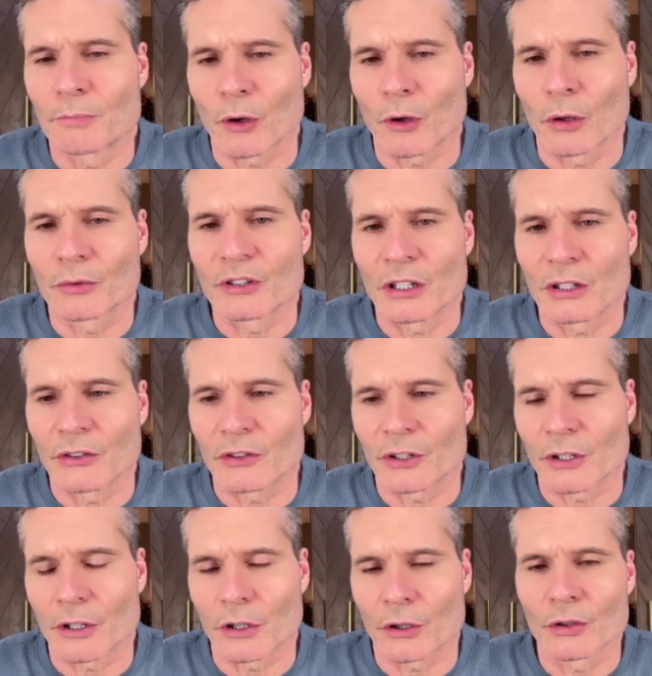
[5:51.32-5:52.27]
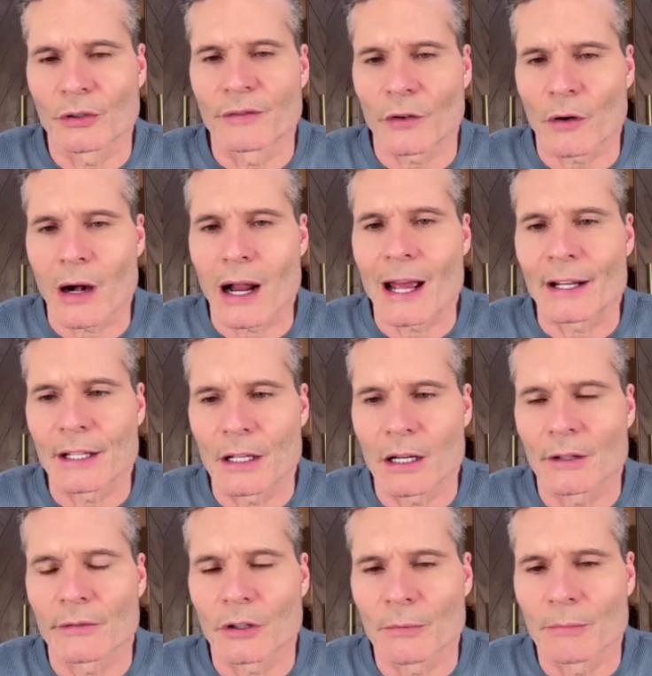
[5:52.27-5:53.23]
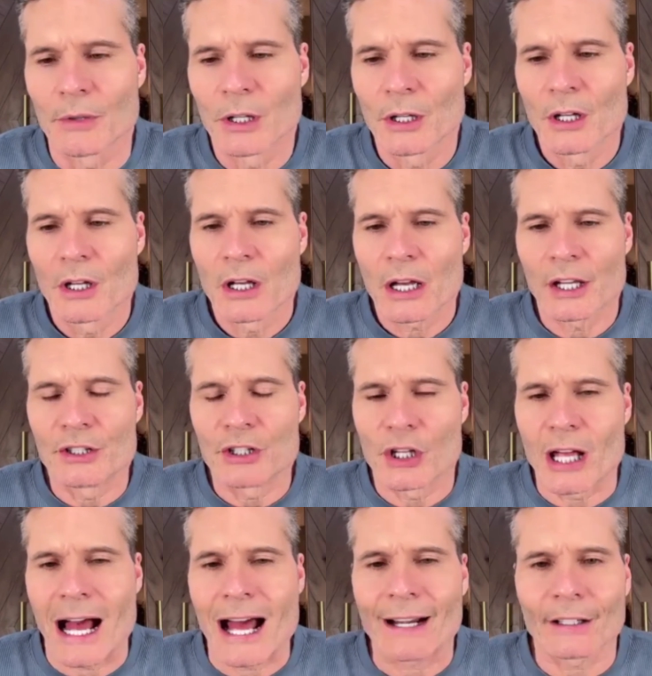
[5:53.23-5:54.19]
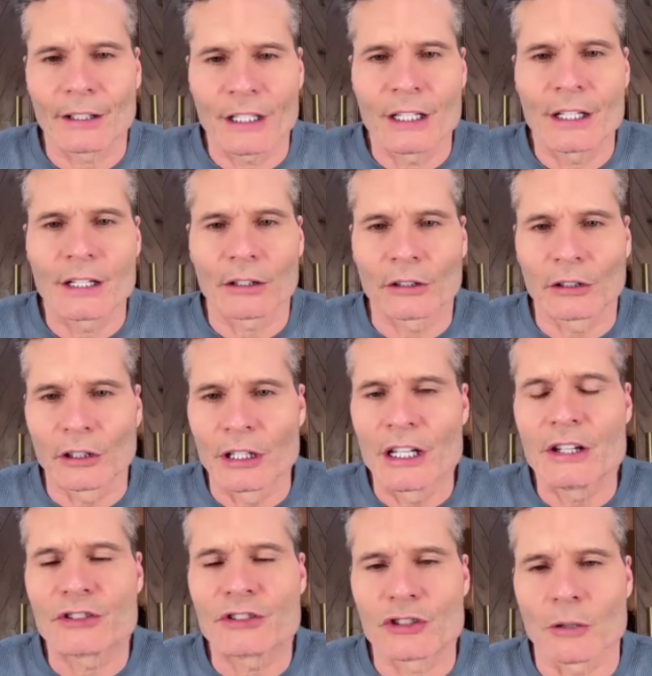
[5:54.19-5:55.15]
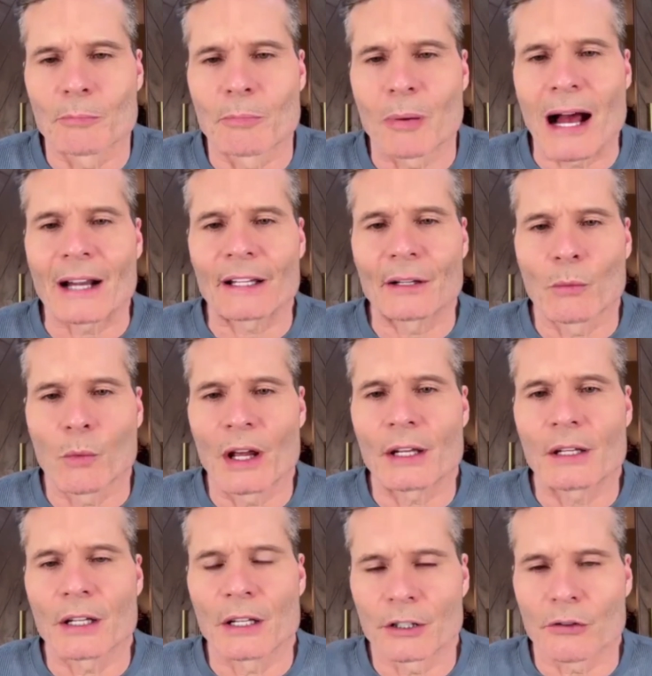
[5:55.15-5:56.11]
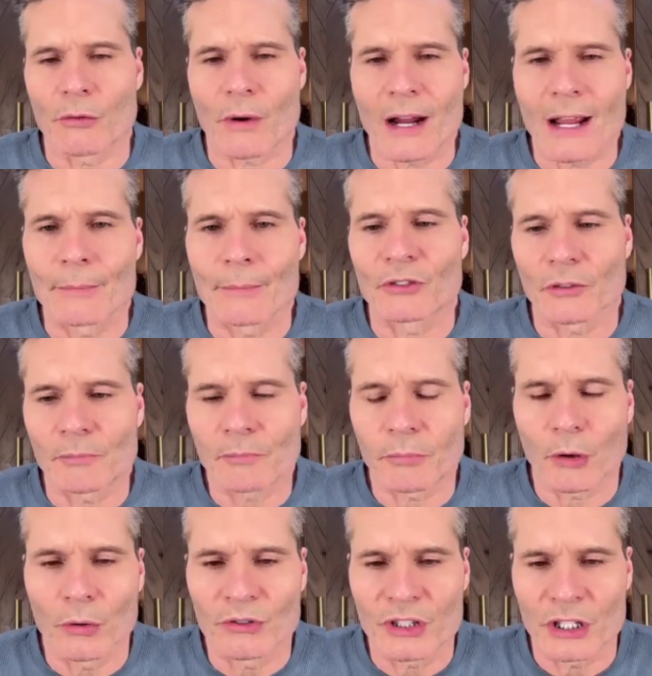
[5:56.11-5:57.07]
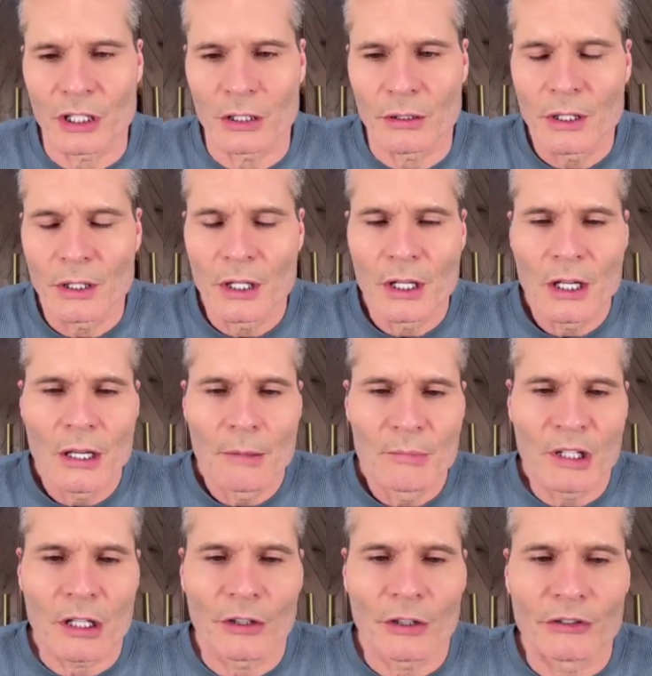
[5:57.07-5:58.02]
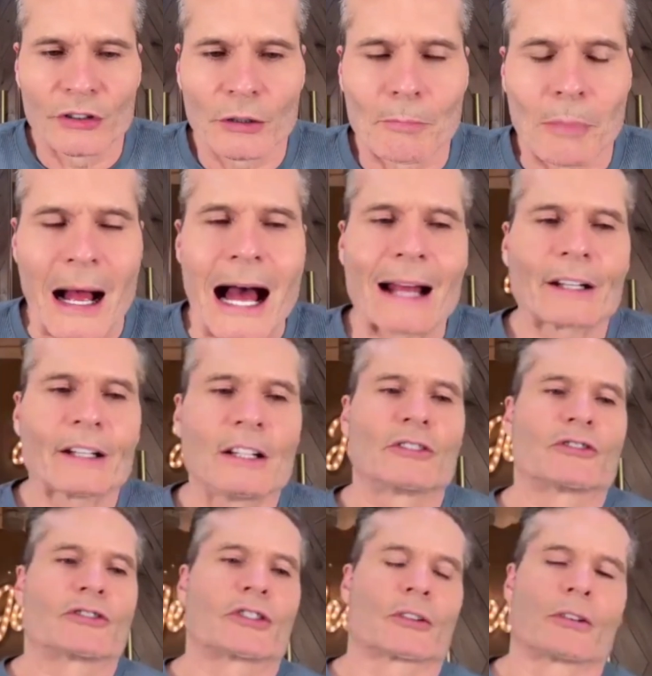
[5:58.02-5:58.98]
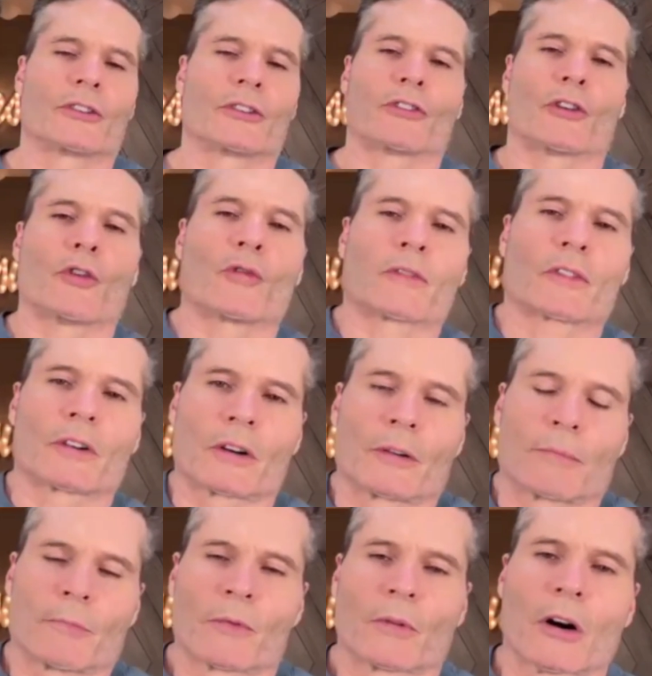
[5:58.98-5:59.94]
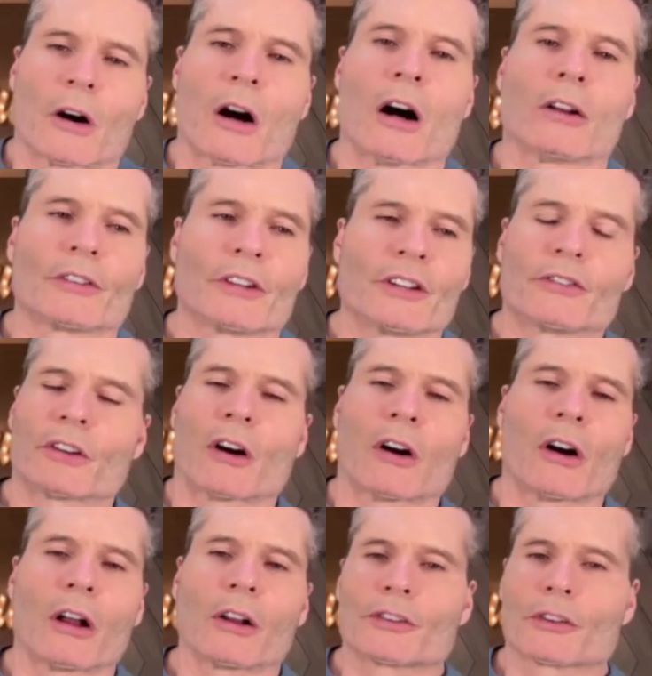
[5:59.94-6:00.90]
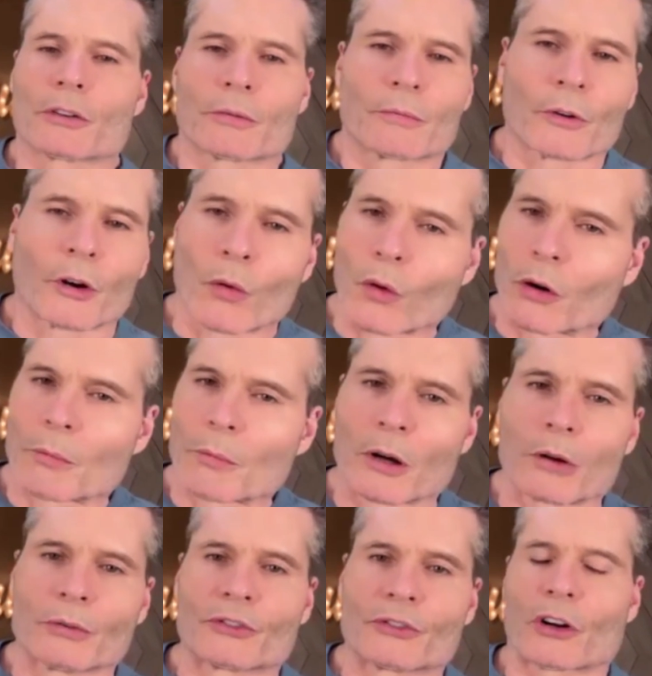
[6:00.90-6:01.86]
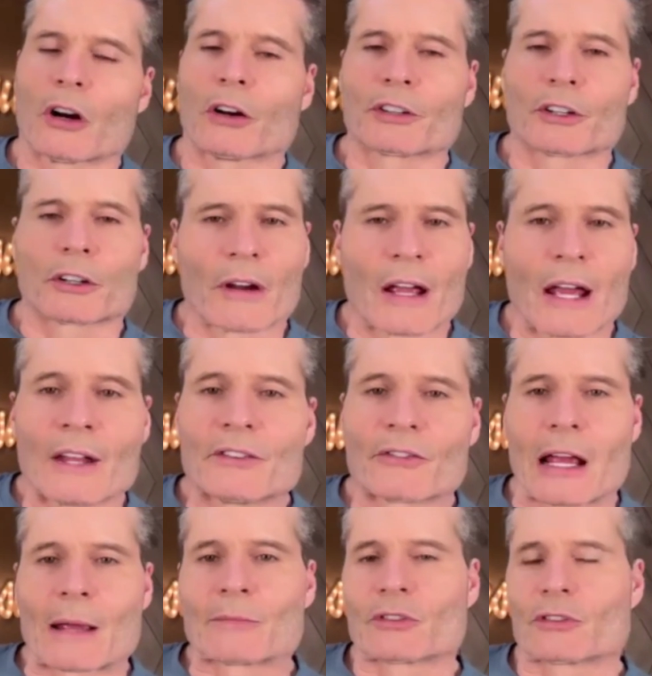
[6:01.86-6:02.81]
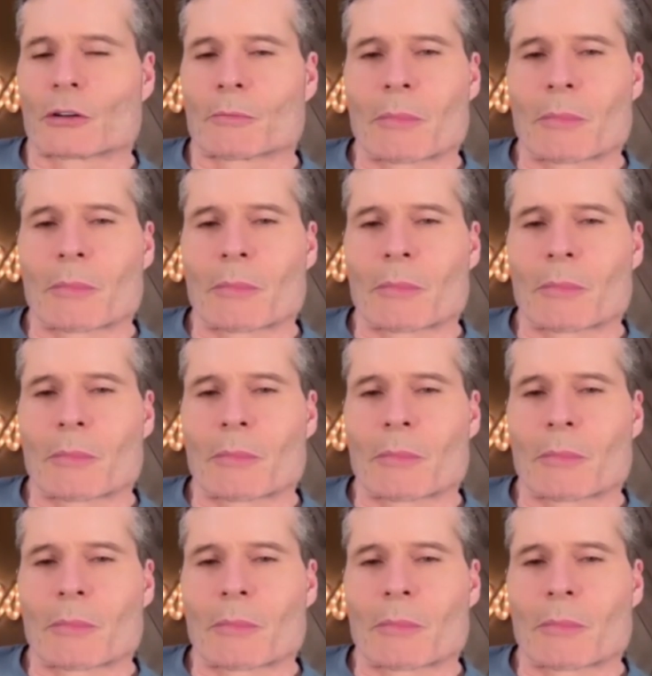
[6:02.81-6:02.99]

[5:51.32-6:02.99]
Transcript: proteins in there, a good variety of them. Yeah. And you got to eat at least your body weight in grams of protein, because your body turns over all your hormones, all your enzymes in your